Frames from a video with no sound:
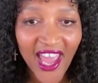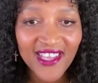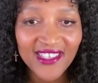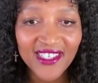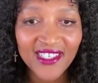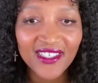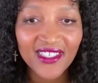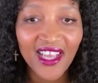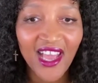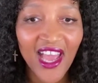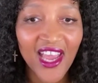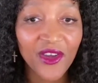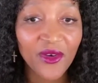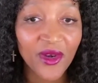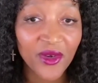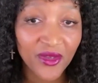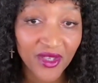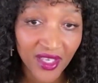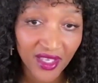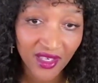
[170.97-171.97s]
I said, I
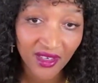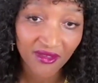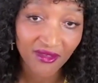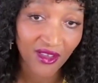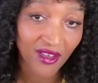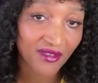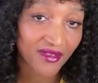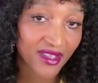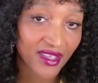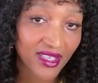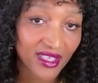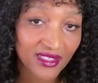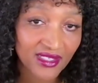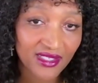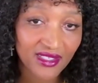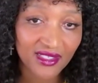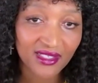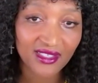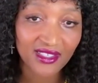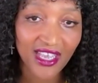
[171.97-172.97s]
don't want to get involved in
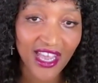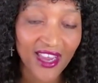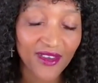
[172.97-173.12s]
this.